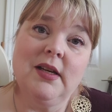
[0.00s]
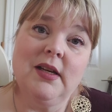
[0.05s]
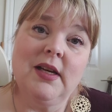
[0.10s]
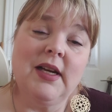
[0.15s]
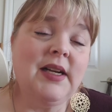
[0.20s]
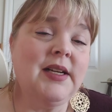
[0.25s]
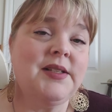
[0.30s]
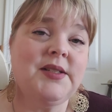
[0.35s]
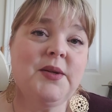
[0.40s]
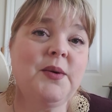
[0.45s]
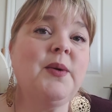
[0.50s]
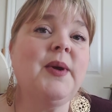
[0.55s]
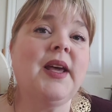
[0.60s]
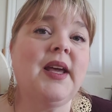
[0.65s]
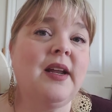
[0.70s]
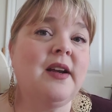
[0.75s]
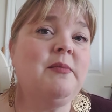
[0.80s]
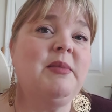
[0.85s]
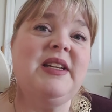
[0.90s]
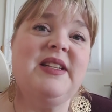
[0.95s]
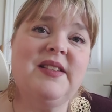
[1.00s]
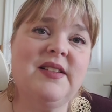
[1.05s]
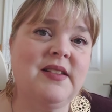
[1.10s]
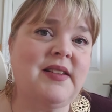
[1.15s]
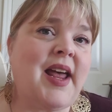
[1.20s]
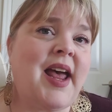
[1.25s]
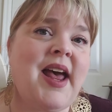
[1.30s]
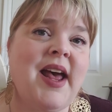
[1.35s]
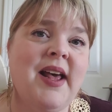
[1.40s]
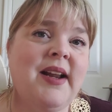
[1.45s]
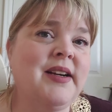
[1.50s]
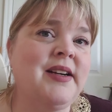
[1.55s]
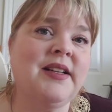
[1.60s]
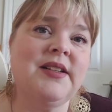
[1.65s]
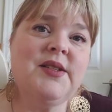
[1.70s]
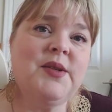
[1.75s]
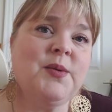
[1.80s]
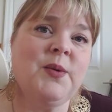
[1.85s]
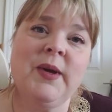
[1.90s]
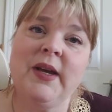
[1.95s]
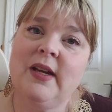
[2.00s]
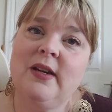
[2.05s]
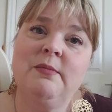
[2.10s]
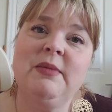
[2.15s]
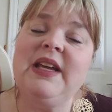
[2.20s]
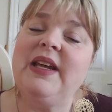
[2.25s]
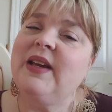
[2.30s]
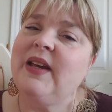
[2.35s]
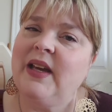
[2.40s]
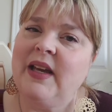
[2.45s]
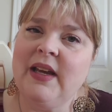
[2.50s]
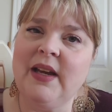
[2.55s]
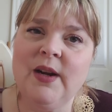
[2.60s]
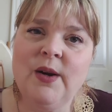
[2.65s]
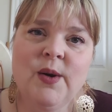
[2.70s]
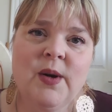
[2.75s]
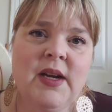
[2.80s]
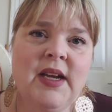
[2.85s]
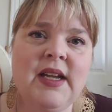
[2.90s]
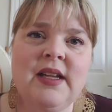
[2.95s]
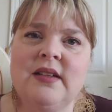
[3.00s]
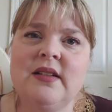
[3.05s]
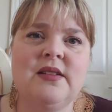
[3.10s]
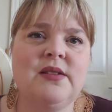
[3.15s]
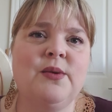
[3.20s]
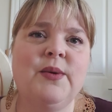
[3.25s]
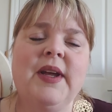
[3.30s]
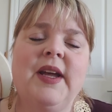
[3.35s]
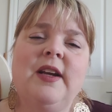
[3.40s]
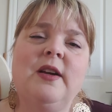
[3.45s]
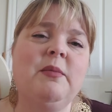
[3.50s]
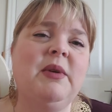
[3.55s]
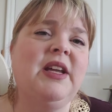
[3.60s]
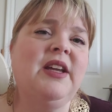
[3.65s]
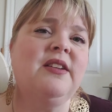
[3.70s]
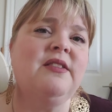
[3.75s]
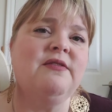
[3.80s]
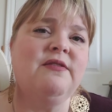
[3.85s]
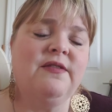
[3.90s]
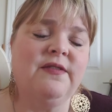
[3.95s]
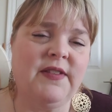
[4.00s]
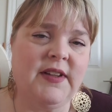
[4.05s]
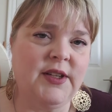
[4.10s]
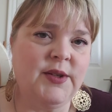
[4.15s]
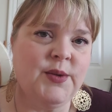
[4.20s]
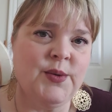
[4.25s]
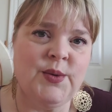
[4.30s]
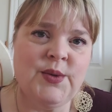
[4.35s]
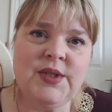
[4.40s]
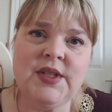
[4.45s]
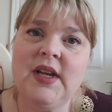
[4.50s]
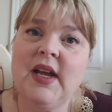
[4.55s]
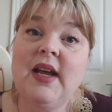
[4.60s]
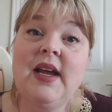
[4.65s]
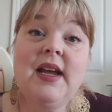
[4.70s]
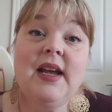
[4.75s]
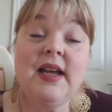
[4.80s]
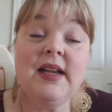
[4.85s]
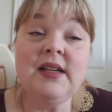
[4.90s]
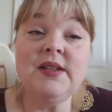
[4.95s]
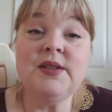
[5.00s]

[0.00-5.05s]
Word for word: And it's okay to be sad, and it's okay to be angry, and it's okay to be confused, and